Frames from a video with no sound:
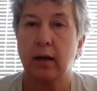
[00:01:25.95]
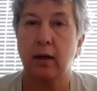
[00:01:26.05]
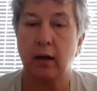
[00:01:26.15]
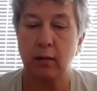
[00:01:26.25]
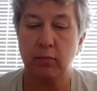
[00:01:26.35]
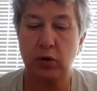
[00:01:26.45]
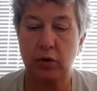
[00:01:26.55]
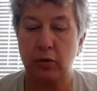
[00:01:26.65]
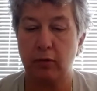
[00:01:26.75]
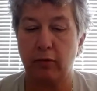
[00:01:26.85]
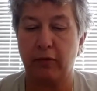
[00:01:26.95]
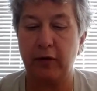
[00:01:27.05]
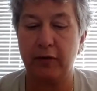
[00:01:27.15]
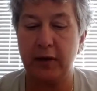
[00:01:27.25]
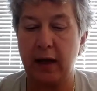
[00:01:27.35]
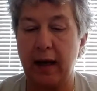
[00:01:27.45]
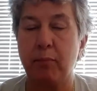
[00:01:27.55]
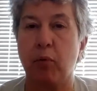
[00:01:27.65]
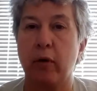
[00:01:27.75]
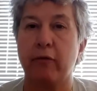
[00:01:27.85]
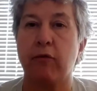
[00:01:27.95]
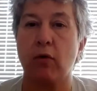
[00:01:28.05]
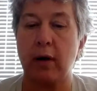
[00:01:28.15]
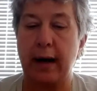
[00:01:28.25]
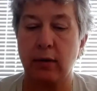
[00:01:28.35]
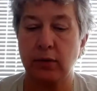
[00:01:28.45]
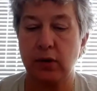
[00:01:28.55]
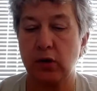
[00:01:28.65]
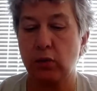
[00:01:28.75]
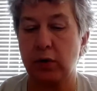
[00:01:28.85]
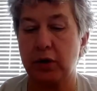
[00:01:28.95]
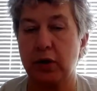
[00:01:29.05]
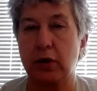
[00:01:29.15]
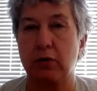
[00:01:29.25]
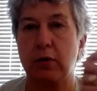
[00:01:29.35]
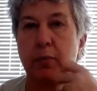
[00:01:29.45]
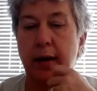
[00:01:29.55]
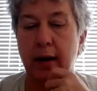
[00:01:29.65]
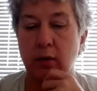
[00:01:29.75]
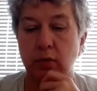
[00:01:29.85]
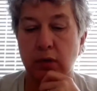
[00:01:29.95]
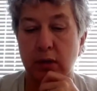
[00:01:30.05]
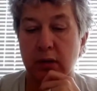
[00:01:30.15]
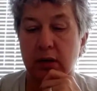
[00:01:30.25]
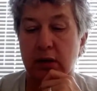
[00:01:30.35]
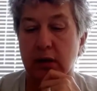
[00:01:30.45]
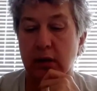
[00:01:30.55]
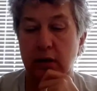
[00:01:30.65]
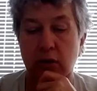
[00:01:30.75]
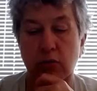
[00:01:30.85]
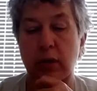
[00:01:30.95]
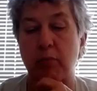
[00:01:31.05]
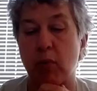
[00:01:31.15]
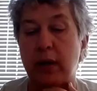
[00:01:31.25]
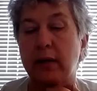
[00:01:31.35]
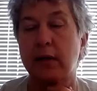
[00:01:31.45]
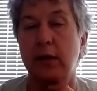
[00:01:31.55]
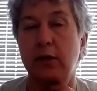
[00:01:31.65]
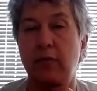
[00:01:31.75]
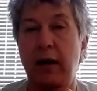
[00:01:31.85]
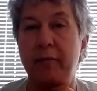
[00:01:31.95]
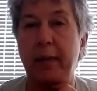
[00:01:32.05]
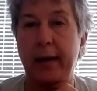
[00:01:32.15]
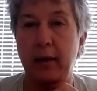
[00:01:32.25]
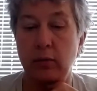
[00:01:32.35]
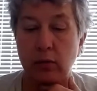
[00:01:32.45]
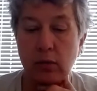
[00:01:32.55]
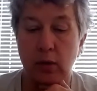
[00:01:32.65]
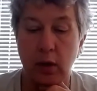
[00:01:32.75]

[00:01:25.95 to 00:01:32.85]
comes to 58.4 ounces, which is 3.65 pounds.